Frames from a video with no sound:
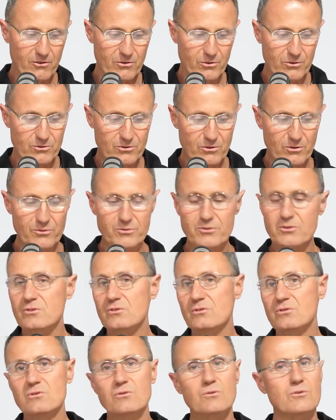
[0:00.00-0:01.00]
cause all
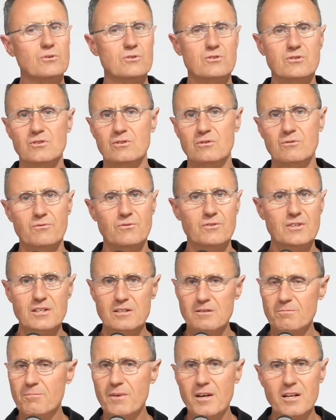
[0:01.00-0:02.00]
sorts of
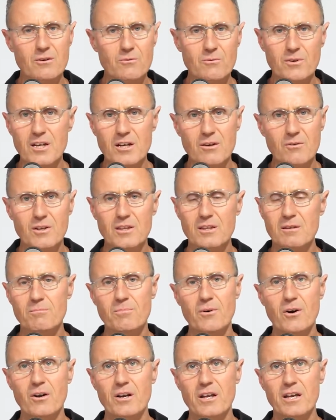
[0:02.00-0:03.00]
dysmenorrhea in the
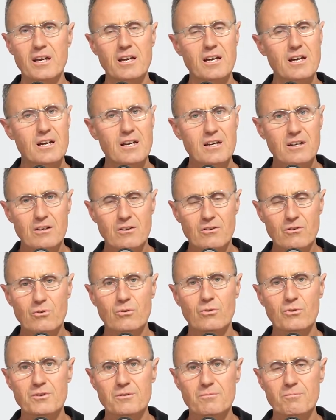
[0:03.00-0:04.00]
body, can
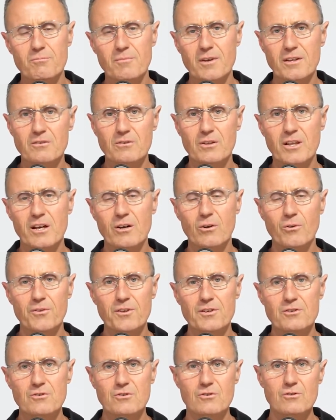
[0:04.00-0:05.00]
cause mental health
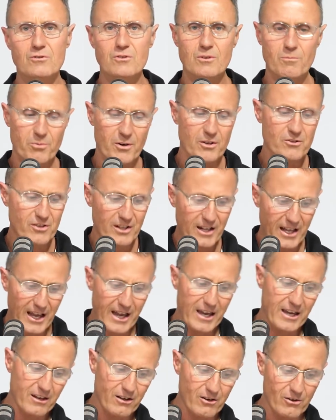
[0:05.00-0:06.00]
issues, depression,
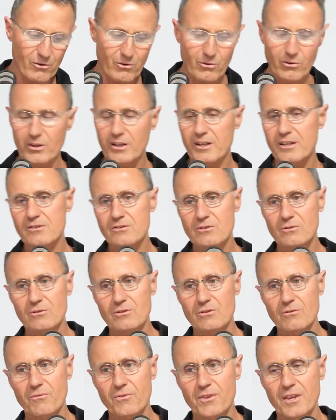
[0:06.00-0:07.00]
anger, all these
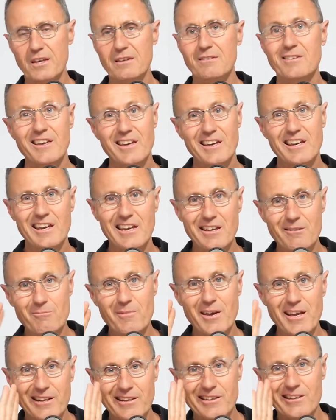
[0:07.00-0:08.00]
sorts of things. In
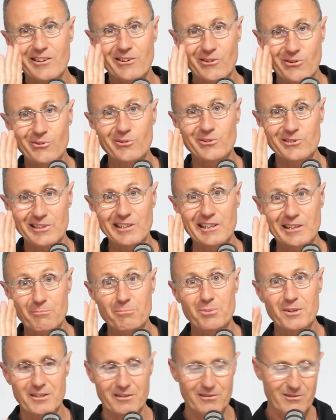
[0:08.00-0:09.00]
men, it can cause
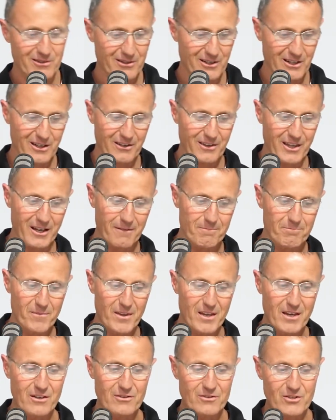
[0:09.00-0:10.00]
impotence, you know that.
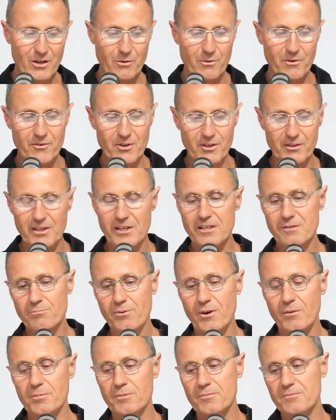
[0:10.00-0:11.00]
So we've got these
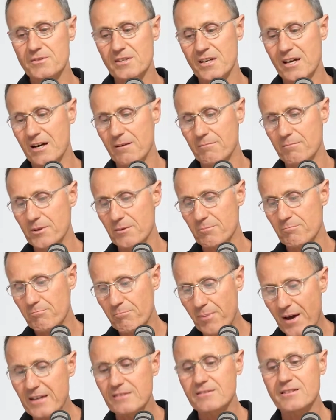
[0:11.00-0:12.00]
problems, um, but
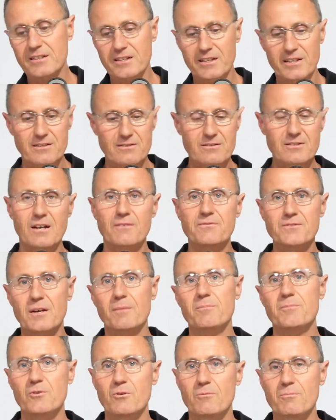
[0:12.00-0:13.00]
basically it stuffs
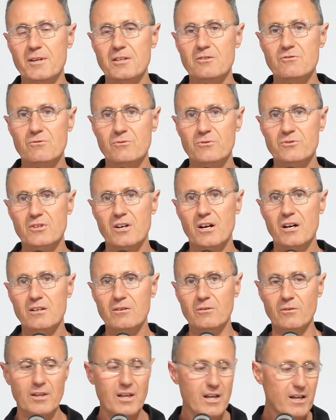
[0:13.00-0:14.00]
up your menstrual
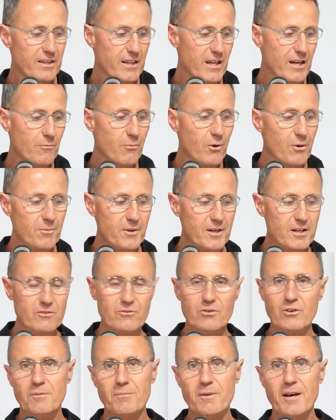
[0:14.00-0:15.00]
cycle. Now, what we're going to
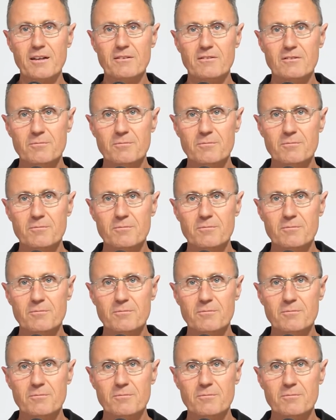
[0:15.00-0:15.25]
talk about